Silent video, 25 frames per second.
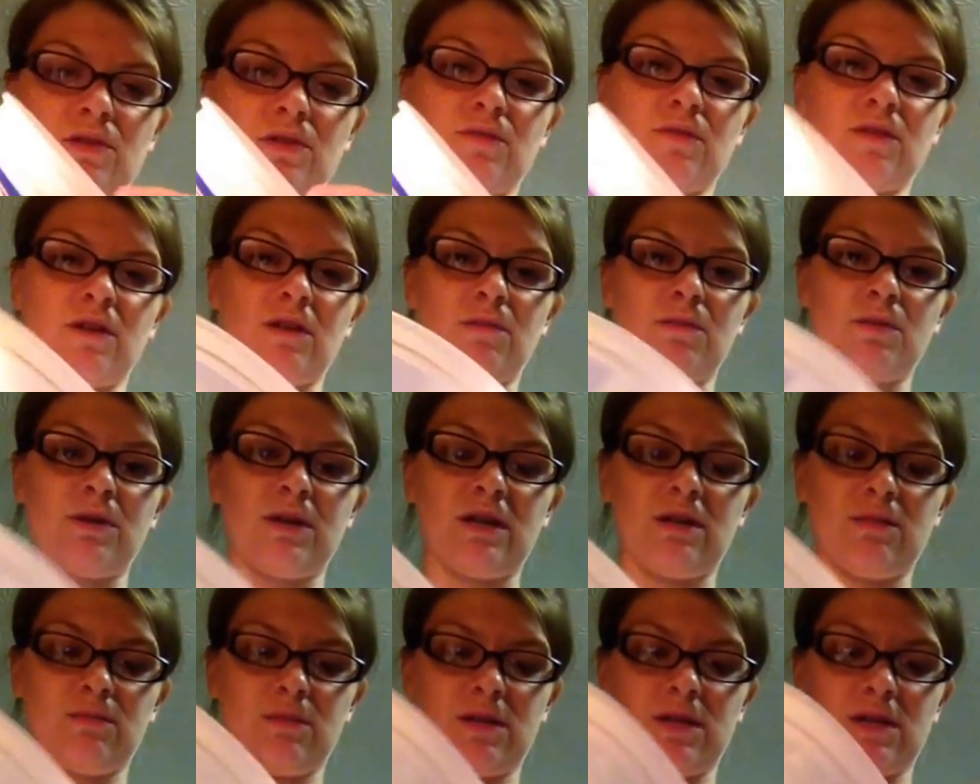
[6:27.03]
very
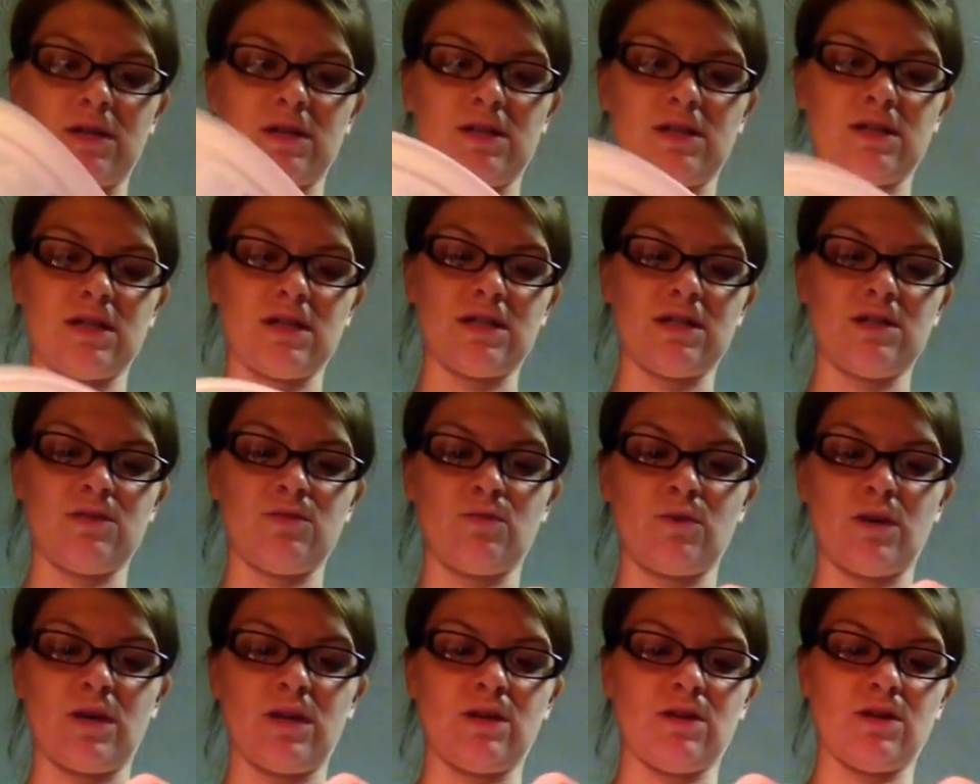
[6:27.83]
pretty because I
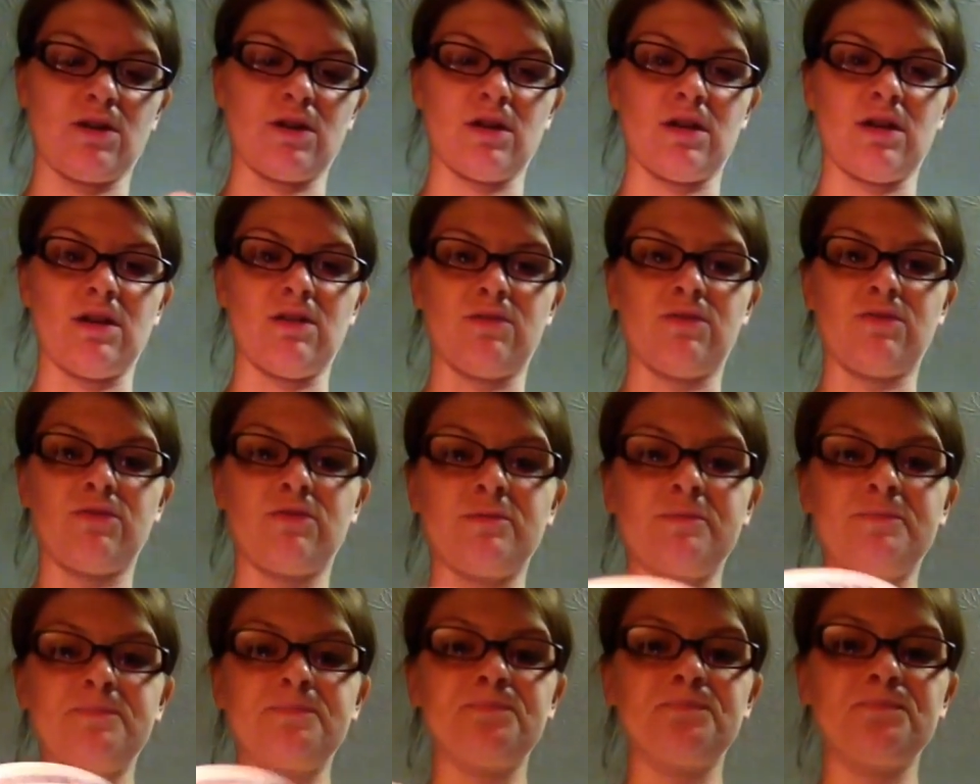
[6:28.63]
didn't wait long
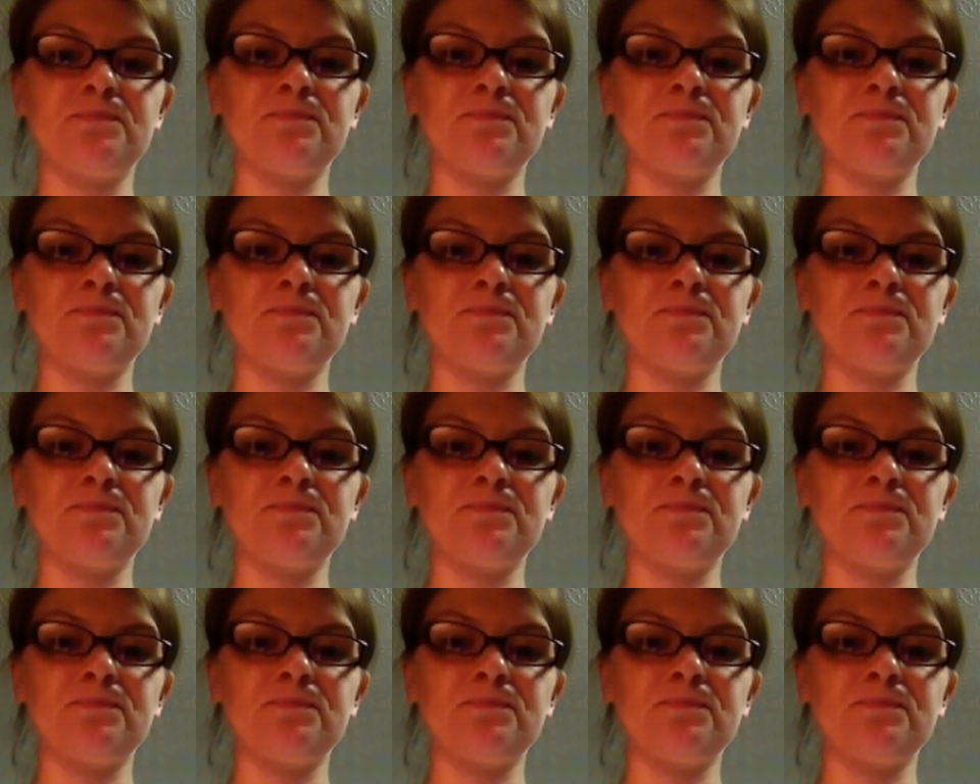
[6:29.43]
enough